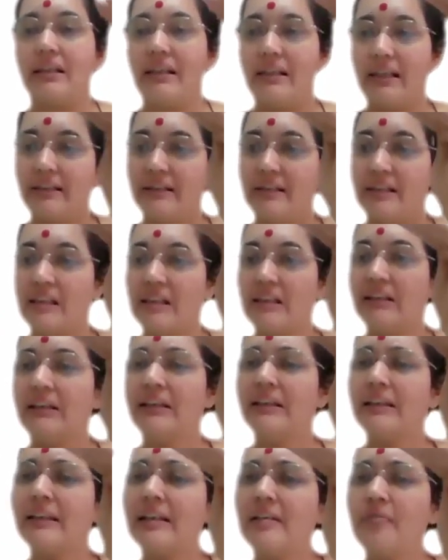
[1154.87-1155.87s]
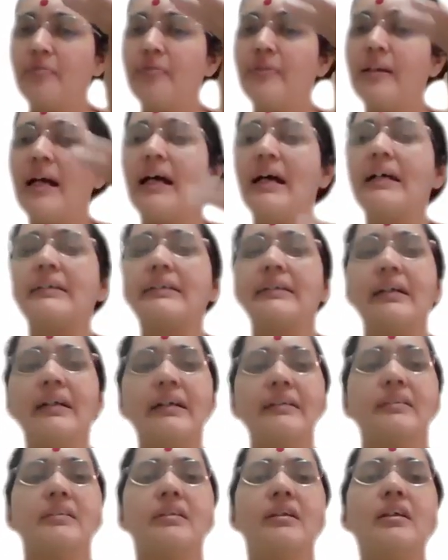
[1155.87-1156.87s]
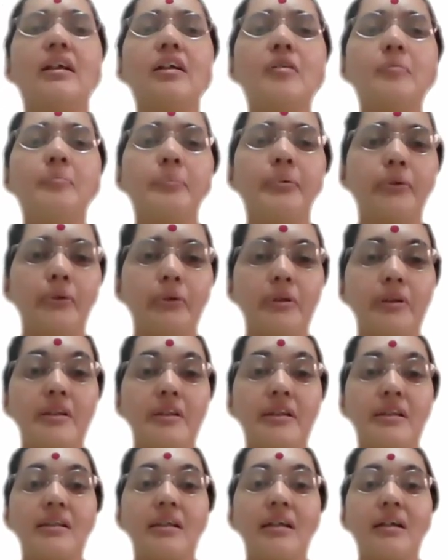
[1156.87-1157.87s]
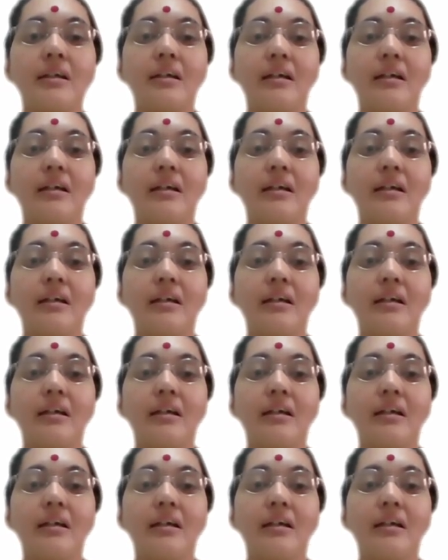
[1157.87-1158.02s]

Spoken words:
and is a little flat at the poles.